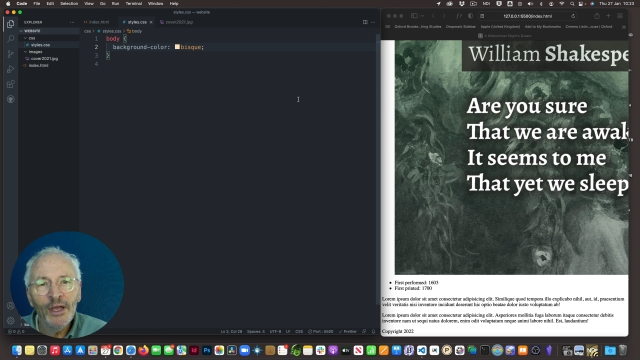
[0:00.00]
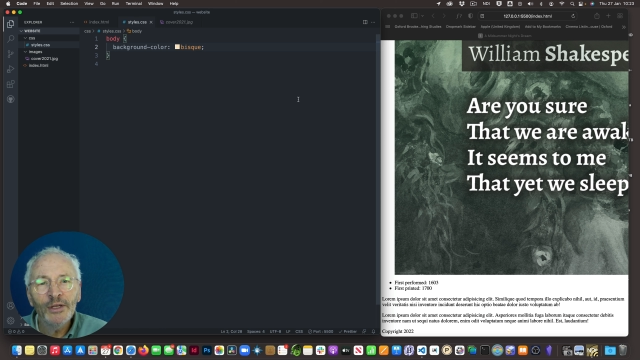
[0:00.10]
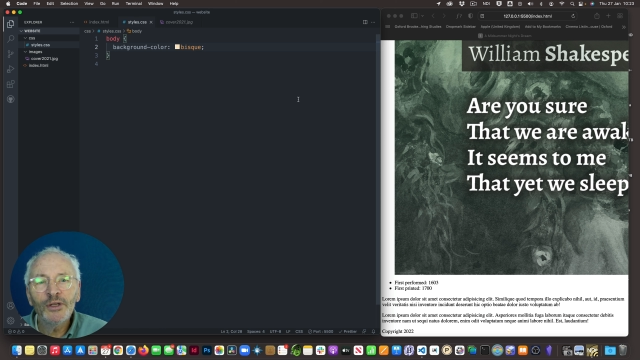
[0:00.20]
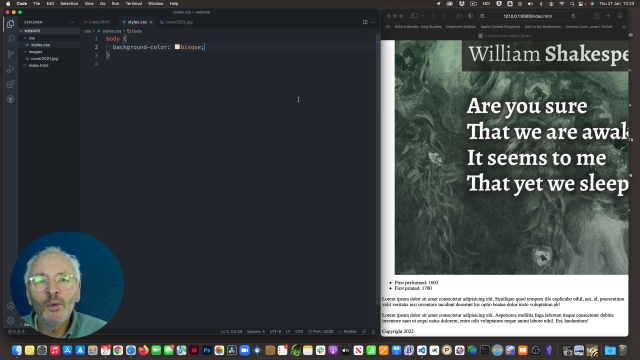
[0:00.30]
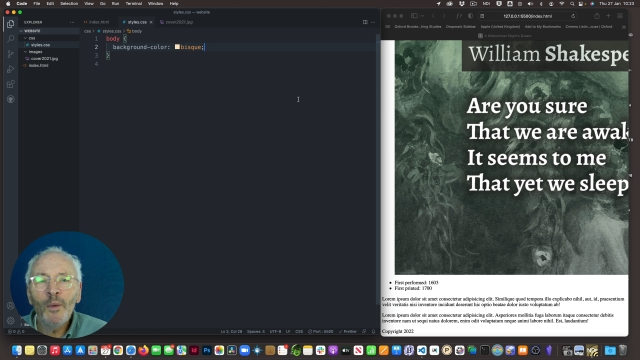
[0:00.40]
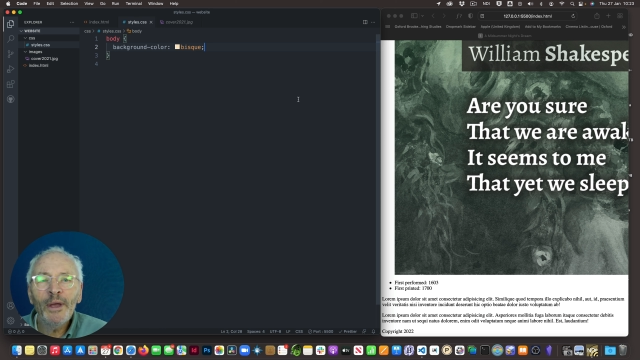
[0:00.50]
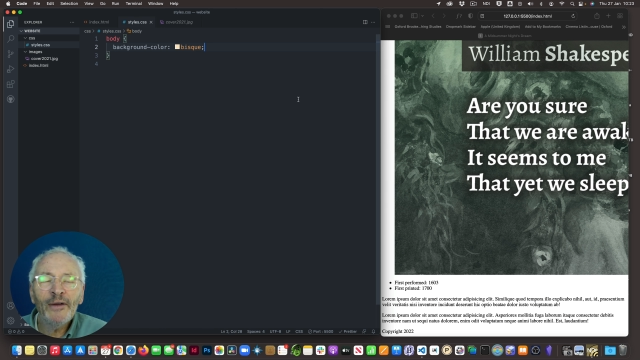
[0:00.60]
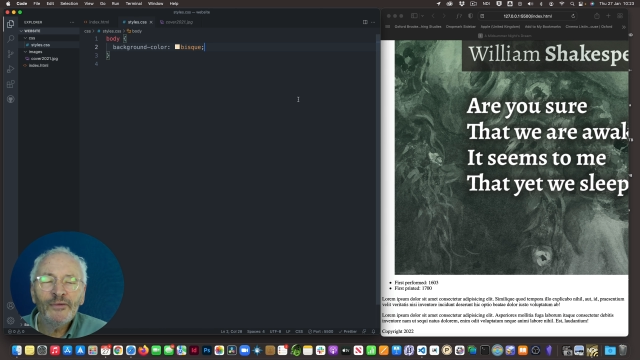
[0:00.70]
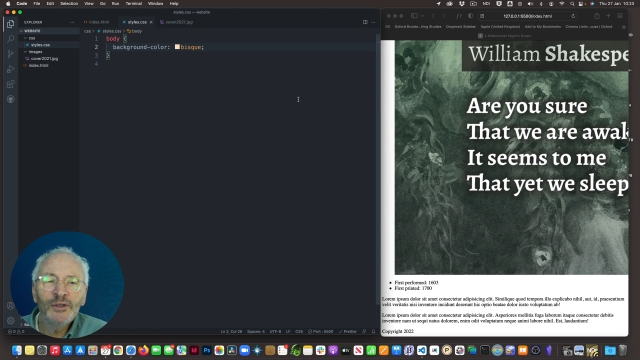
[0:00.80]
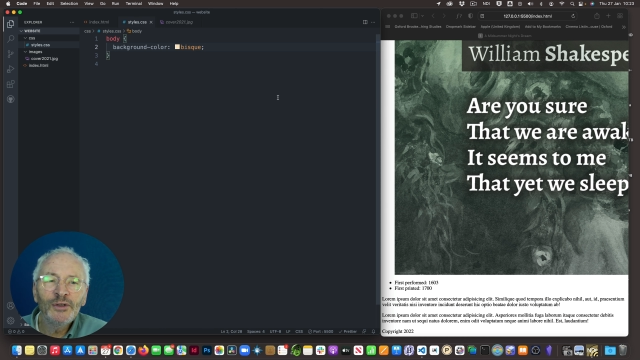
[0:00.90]
So what we
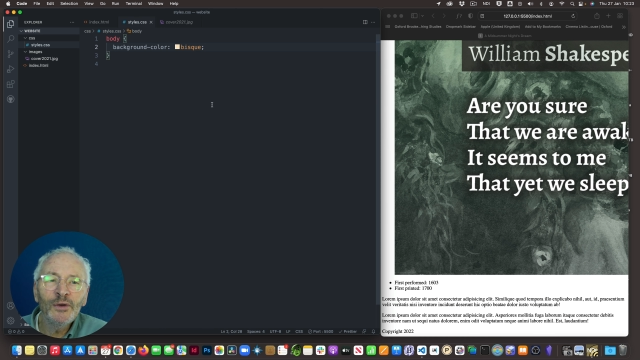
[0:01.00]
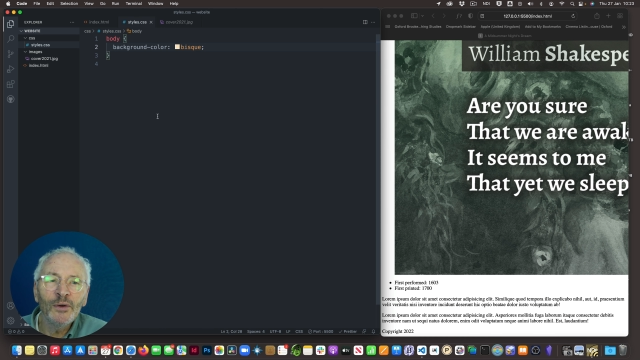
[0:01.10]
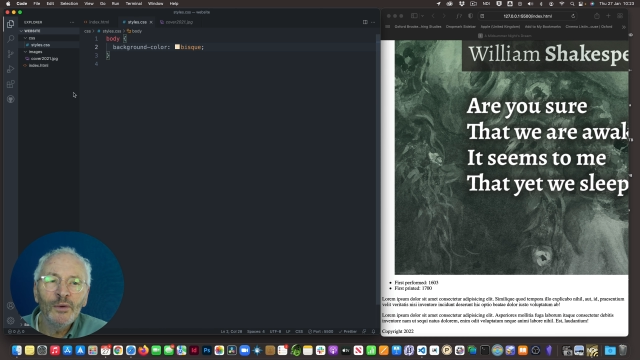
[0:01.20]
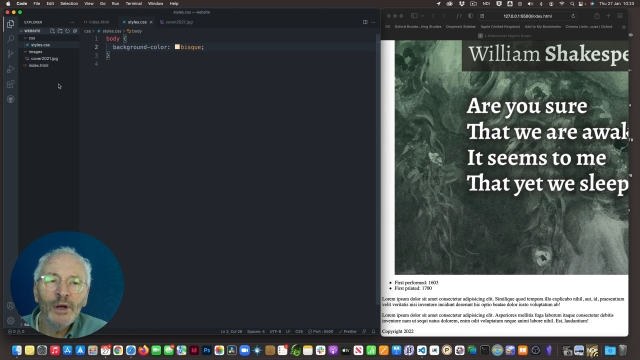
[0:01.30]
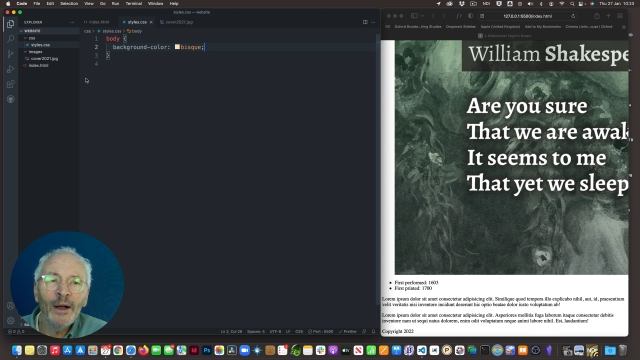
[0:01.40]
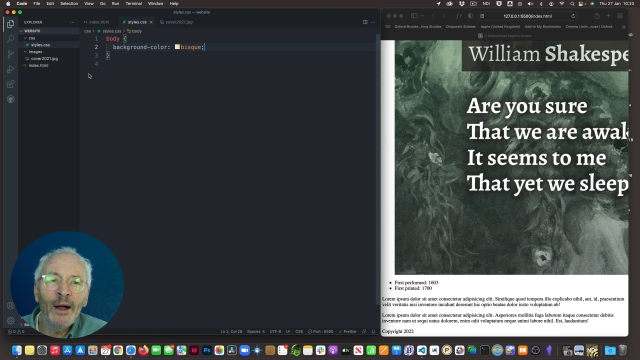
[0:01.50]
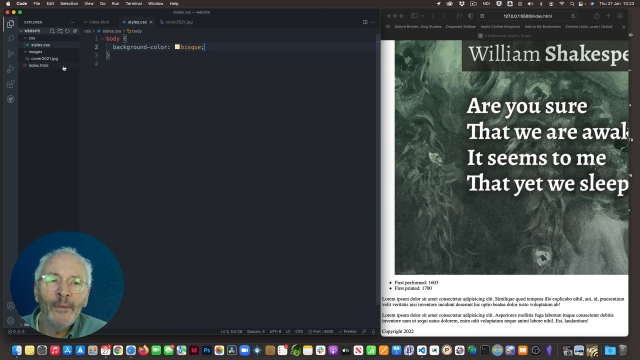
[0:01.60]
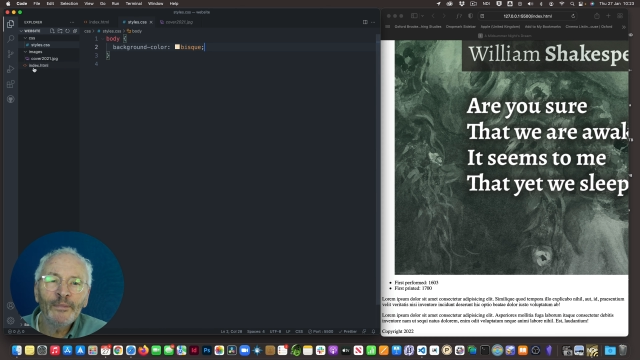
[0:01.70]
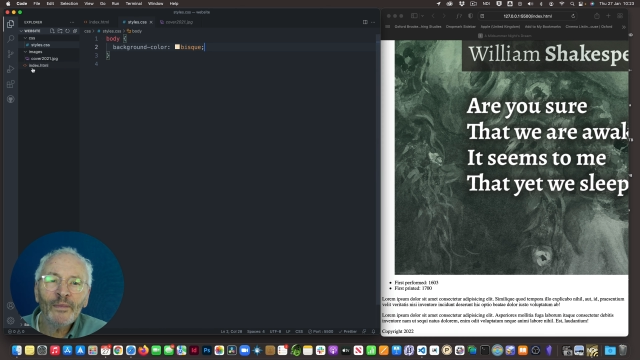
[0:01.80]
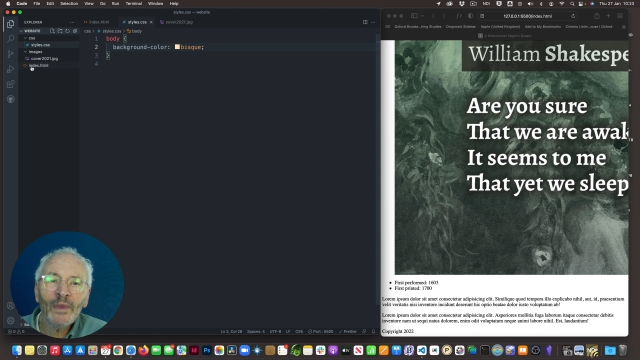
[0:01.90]
have to do
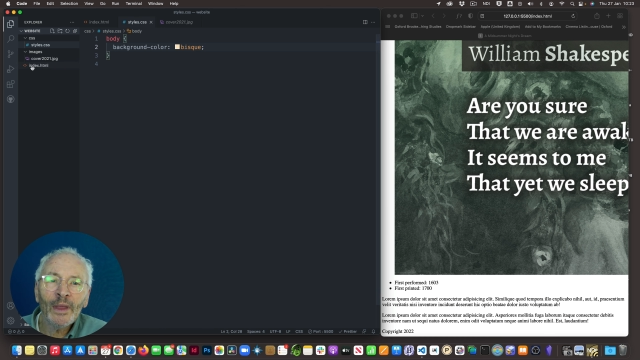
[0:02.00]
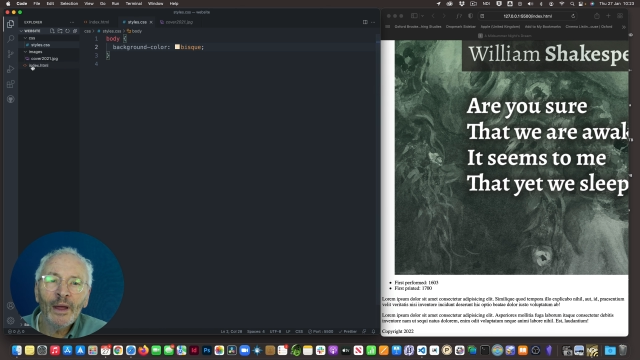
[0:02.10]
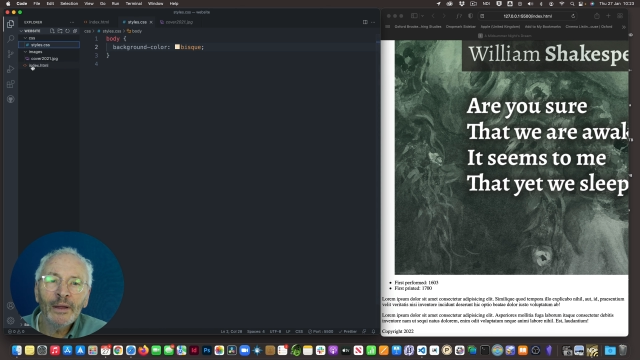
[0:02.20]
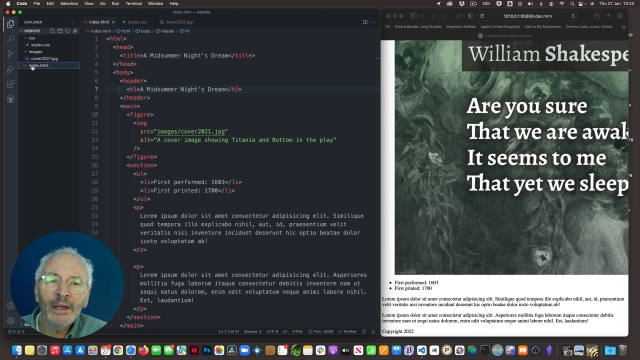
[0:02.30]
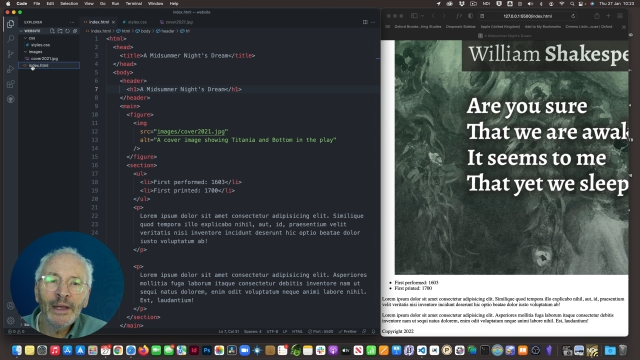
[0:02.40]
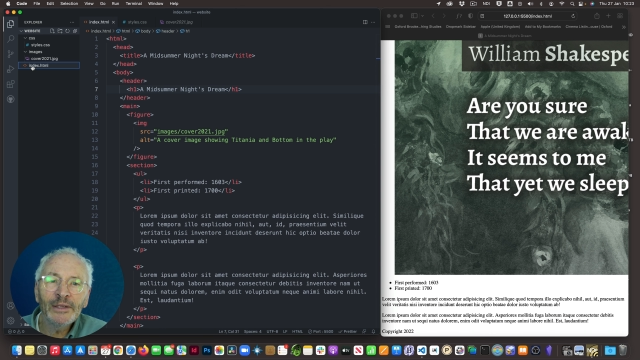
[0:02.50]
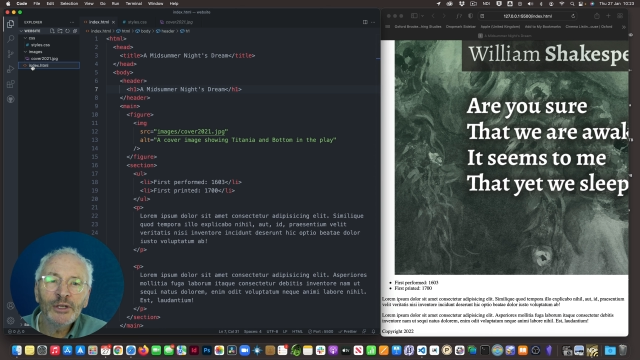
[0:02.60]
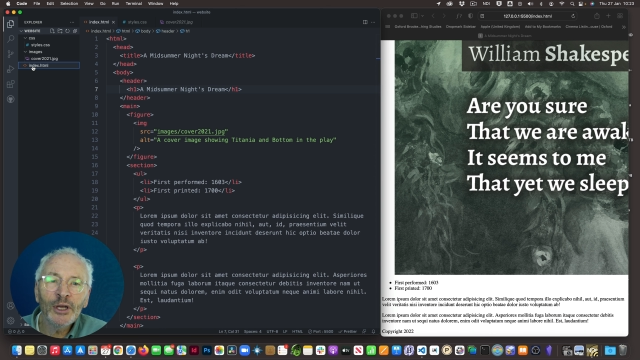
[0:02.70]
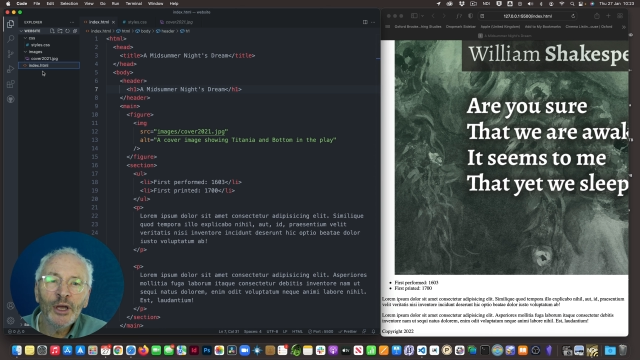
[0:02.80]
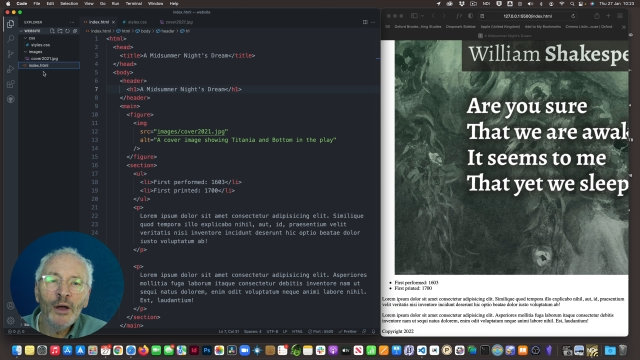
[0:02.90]
is to
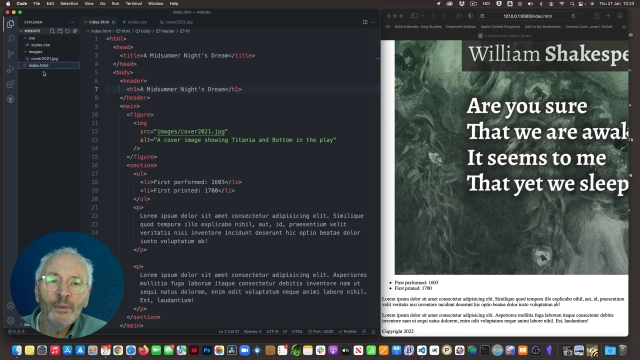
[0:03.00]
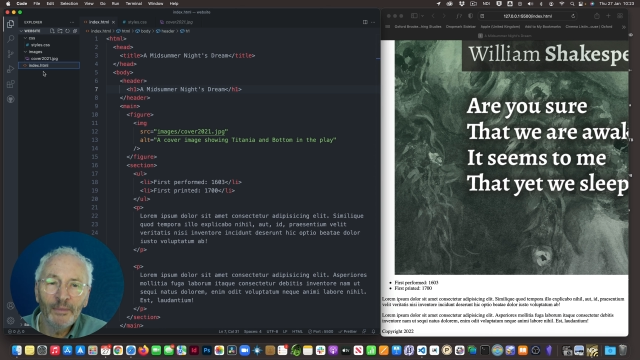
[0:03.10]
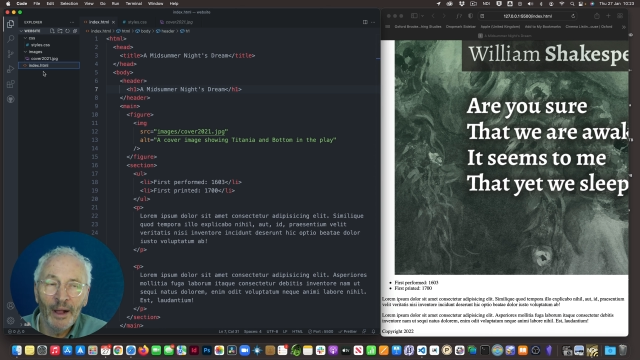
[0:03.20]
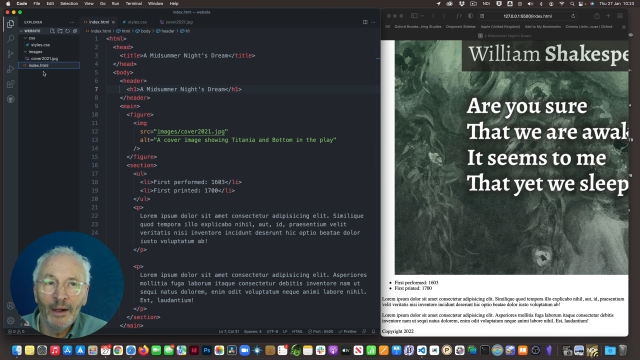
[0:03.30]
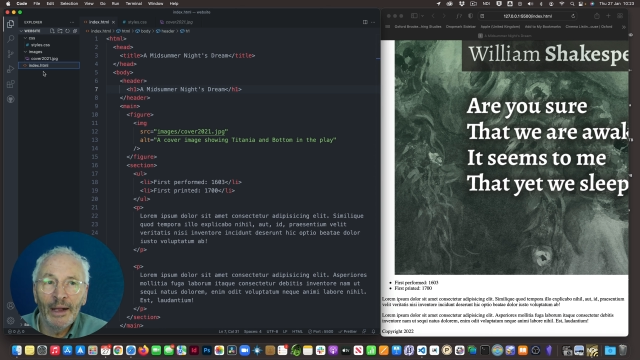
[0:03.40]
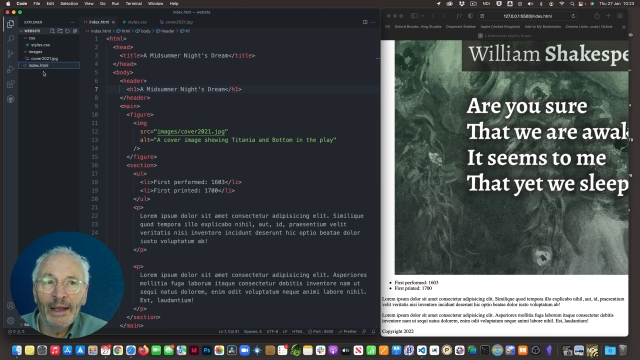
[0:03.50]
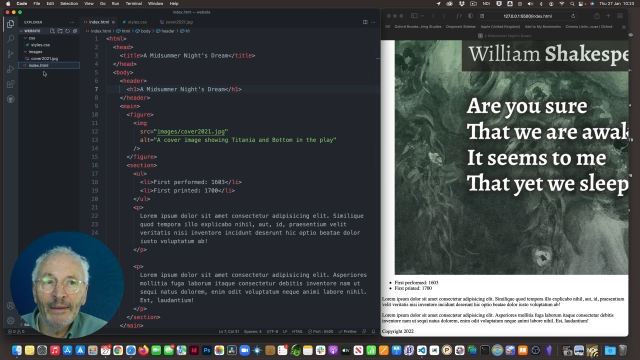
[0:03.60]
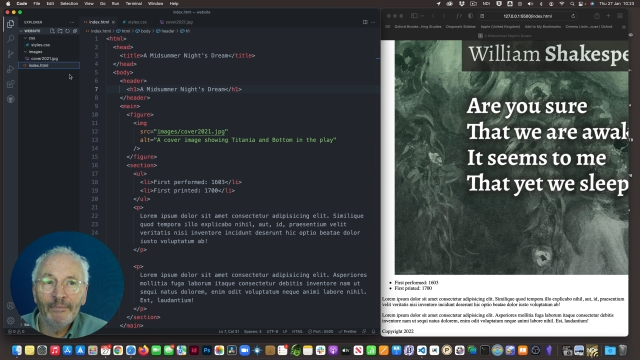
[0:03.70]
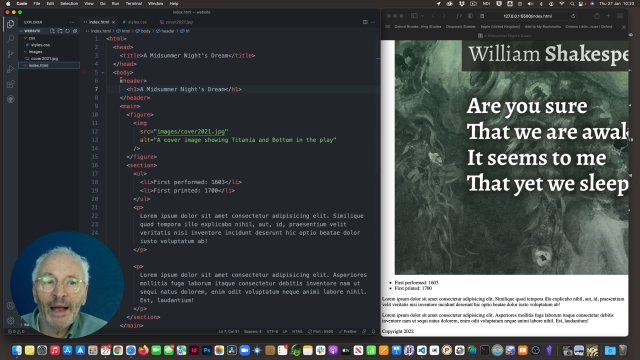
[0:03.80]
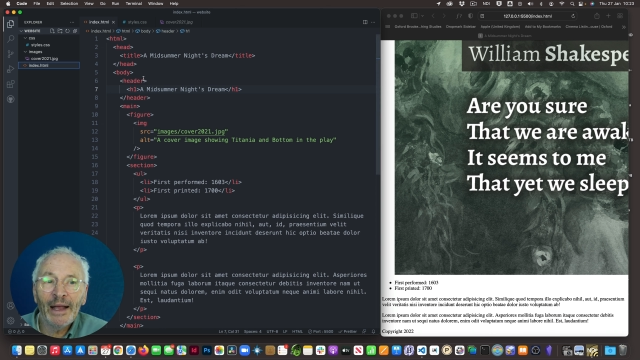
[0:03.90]
go
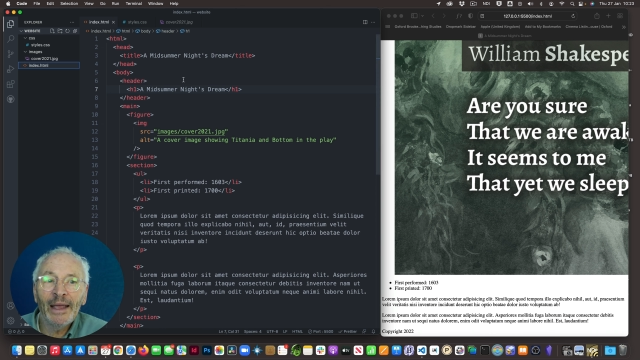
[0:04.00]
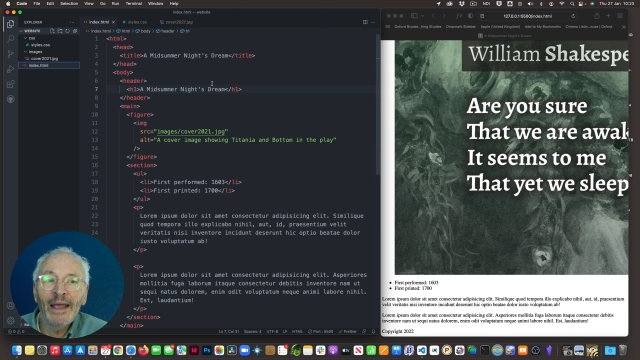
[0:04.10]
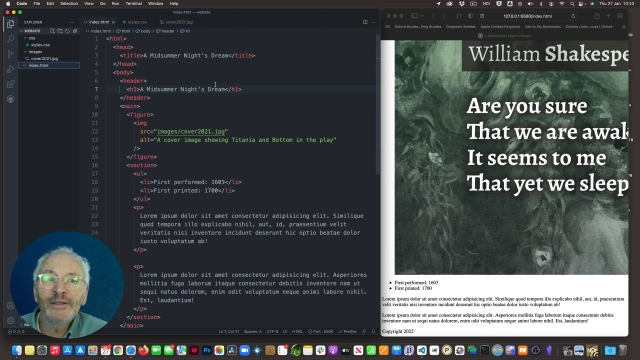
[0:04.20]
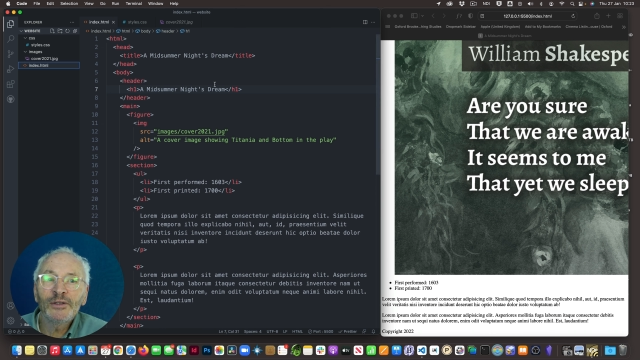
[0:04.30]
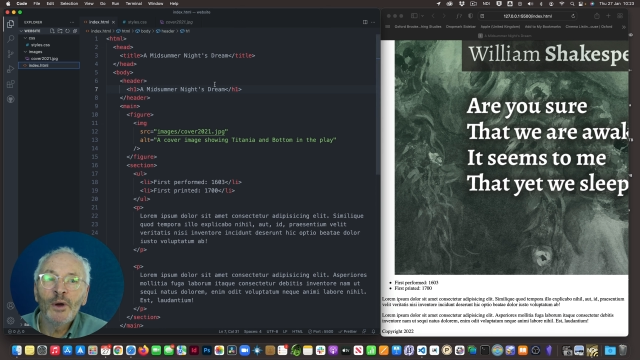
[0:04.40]
back into